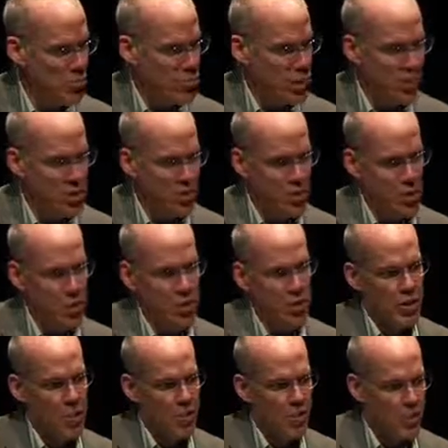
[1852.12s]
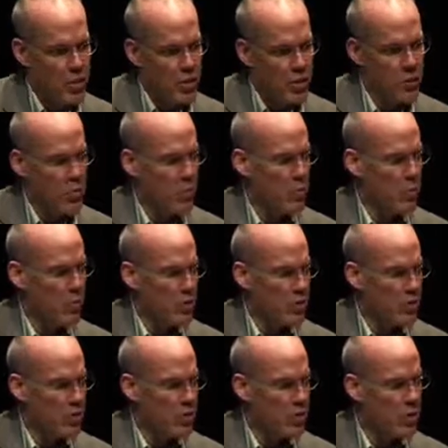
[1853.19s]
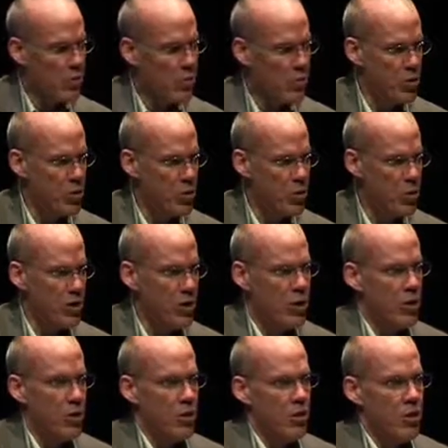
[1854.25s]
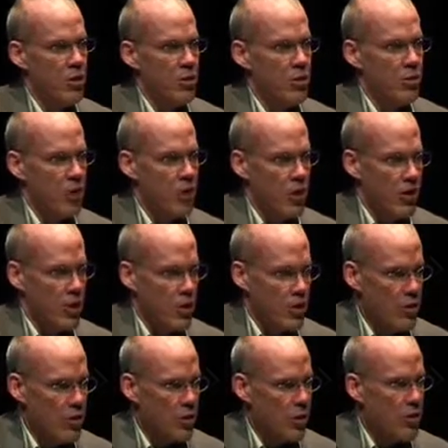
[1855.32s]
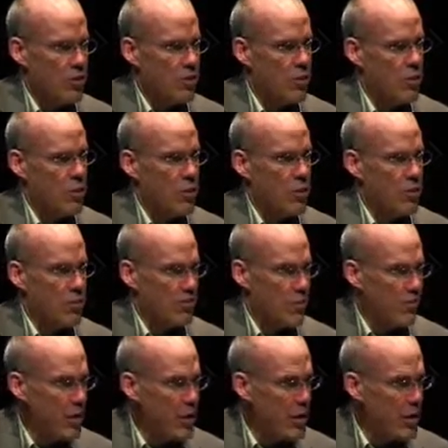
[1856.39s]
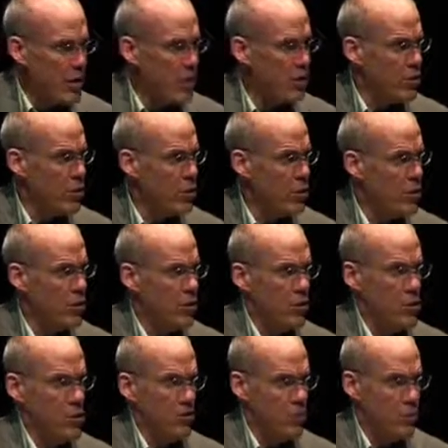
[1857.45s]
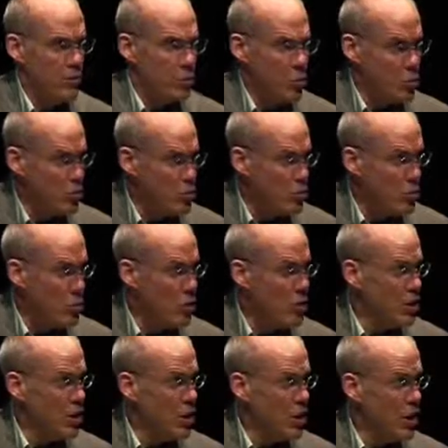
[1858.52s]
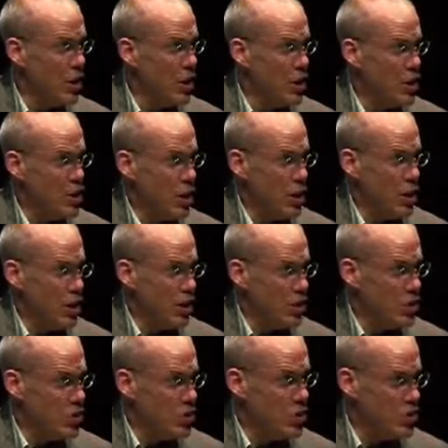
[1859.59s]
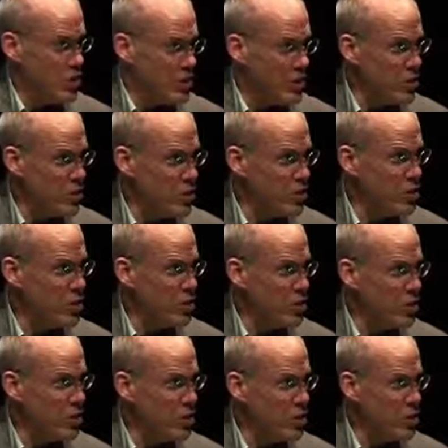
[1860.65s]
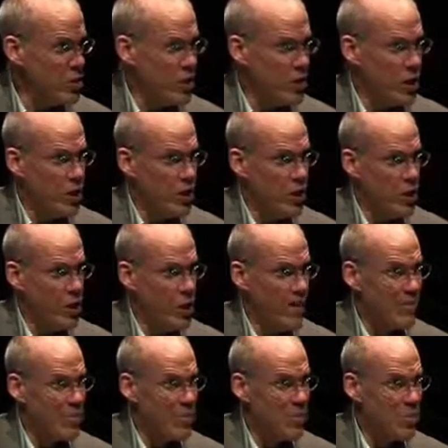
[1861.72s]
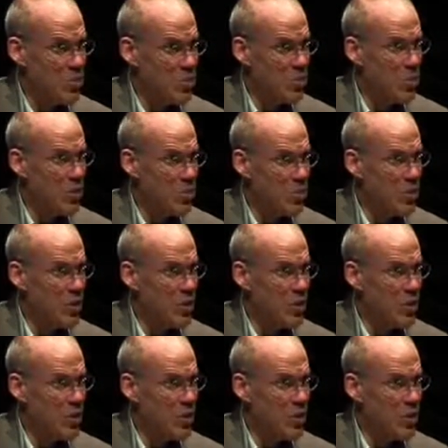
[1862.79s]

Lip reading: but it's been very important for us to bring arts, faith, food, the senses, because those are